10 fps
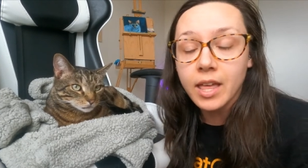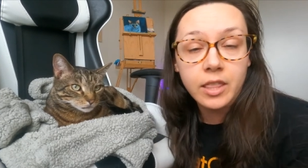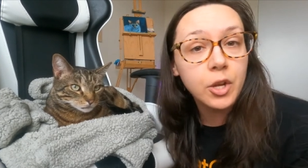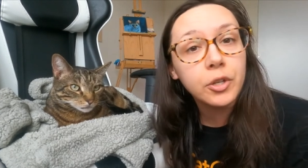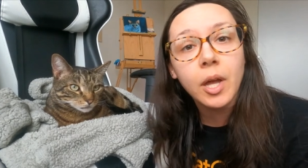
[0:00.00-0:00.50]

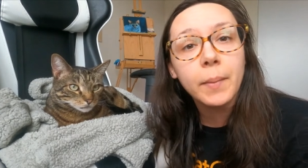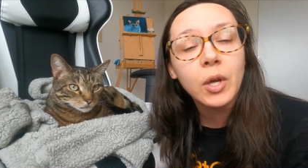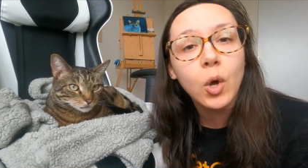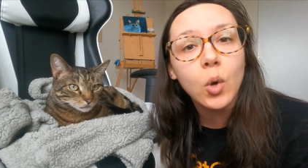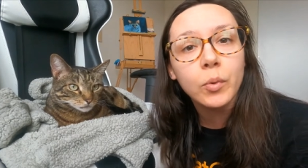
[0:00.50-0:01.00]
and then you're coming
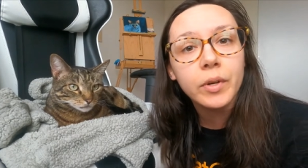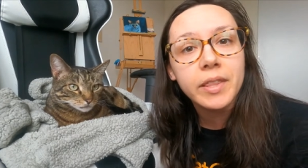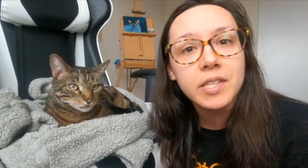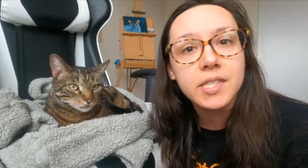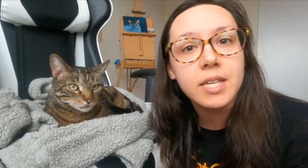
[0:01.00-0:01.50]
home
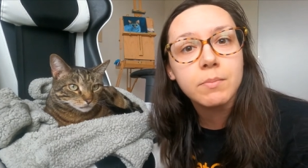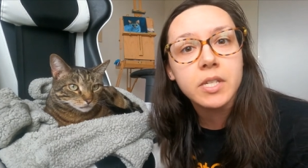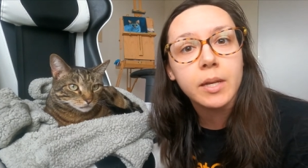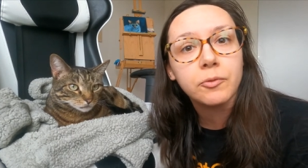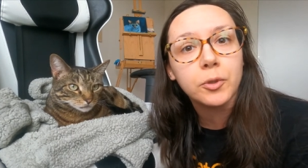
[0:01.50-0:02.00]
around the same
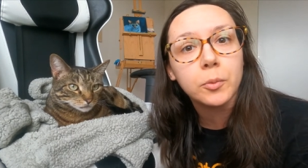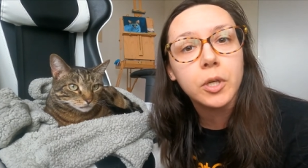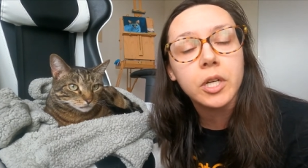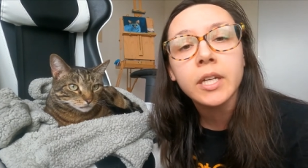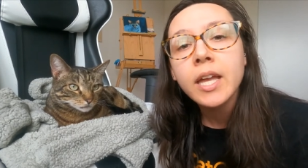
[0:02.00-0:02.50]
time for
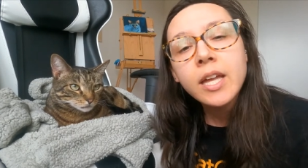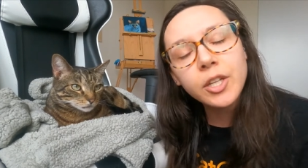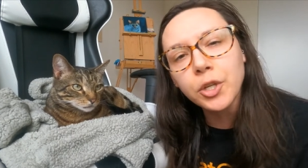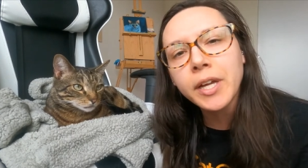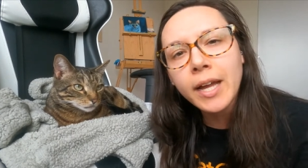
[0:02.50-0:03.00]
work.
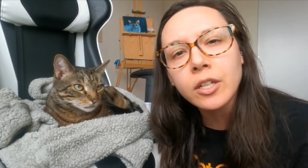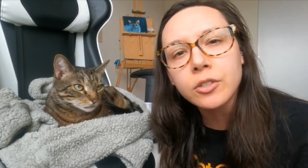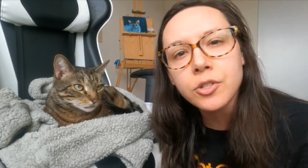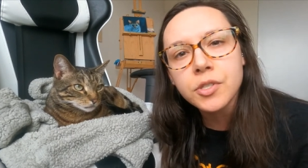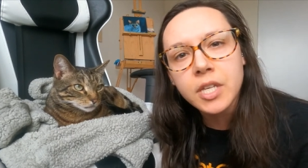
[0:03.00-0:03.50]
And your cat
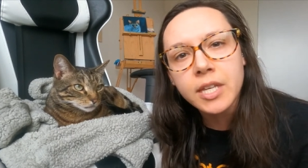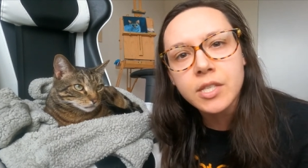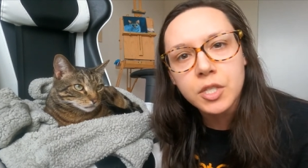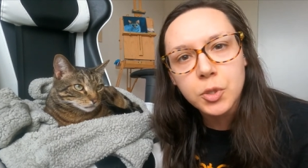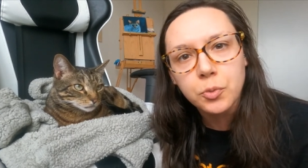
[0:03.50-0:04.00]

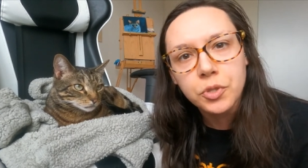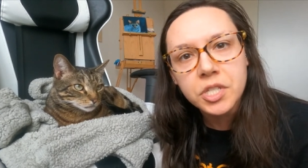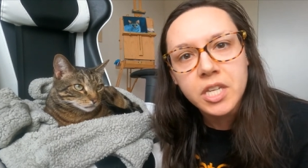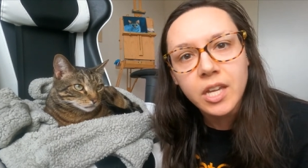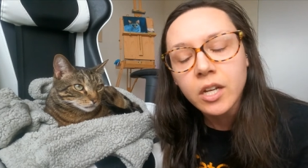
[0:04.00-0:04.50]
understands this
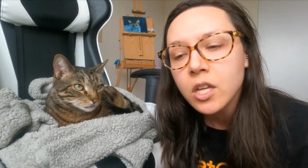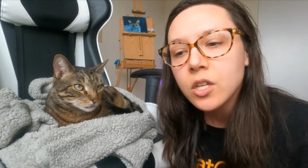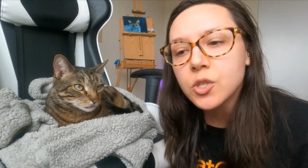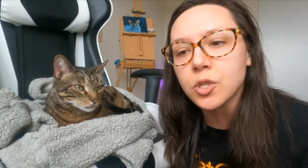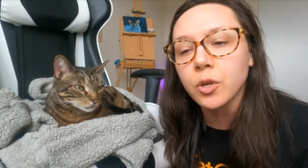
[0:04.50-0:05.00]
routine.
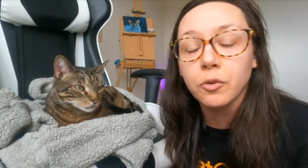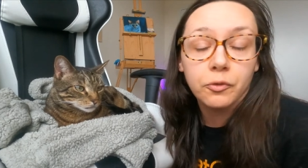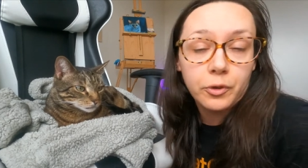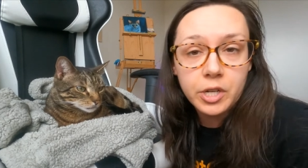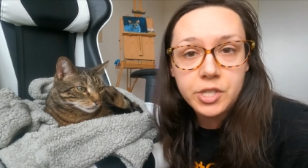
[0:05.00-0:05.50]
So
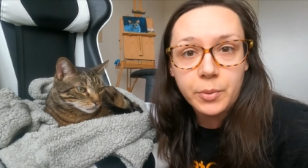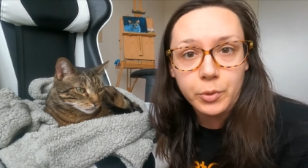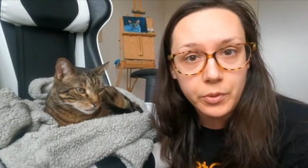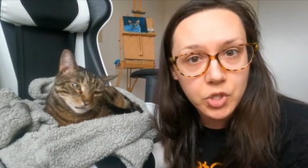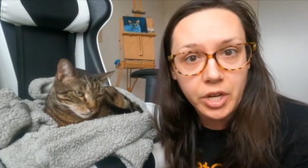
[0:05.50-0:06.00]
for
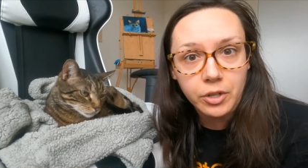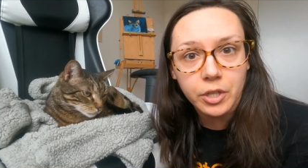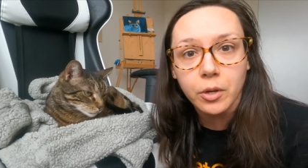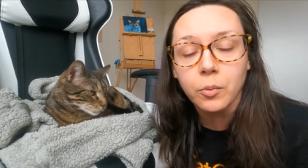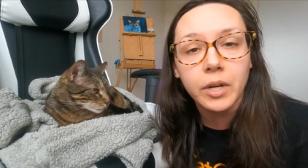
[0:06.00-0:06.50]
example, with
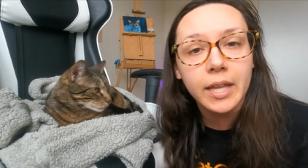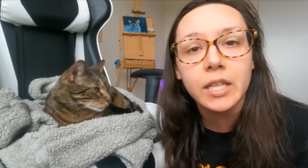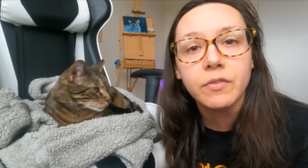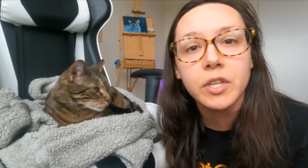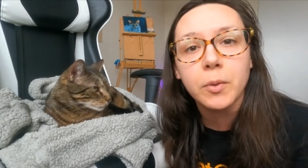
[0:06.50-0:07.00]
Jericho, when I
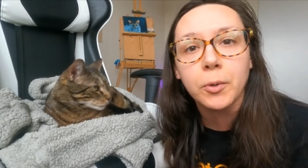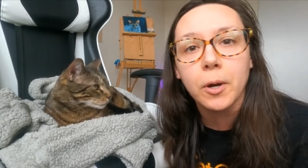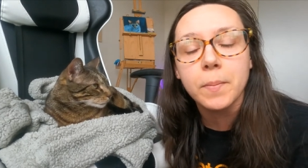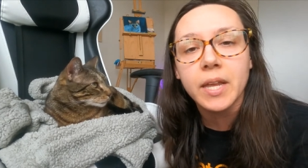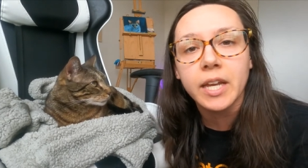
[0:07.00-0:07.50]
leave the
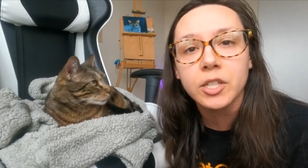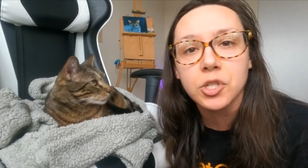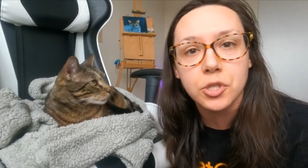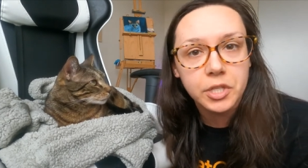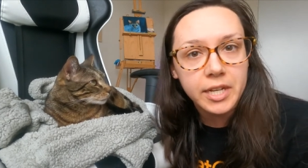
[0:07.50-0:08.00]
apartment, I
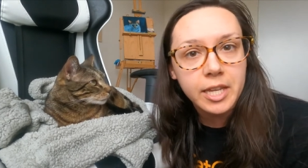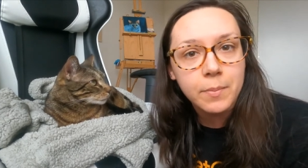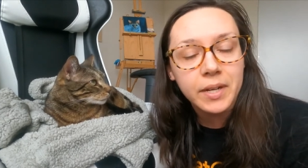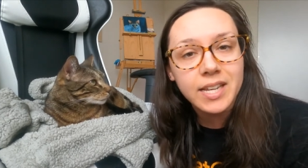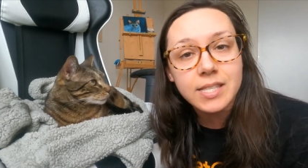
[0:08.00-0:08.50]
just look at
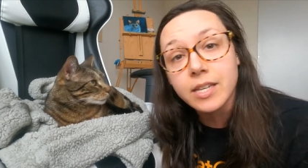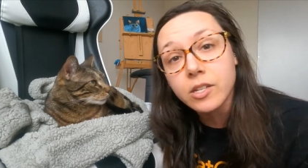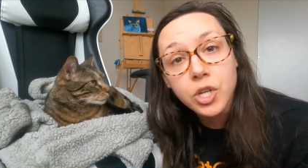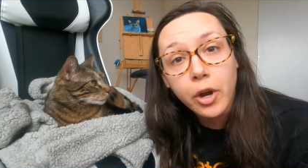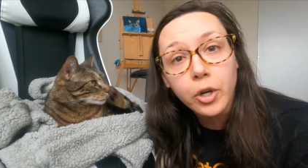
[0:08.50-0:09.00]
him and I
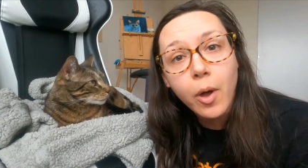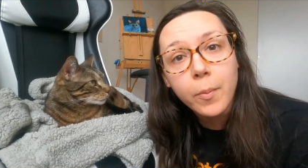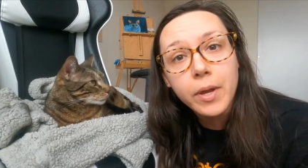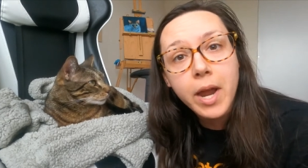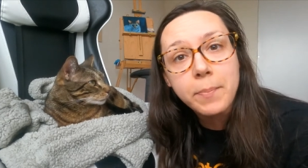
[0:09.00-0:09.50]
say, Jericho,
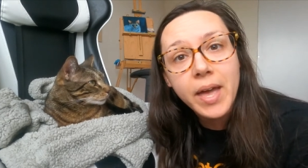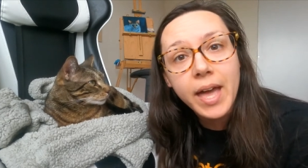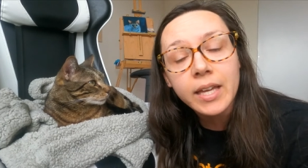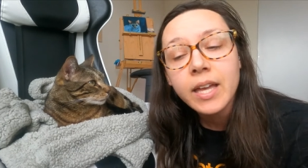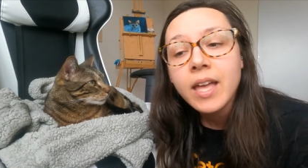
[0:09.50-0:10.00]
I'll be right
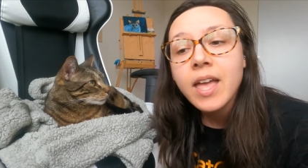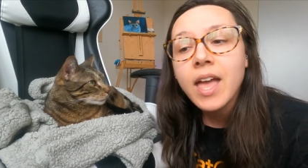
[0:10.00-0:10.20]
back.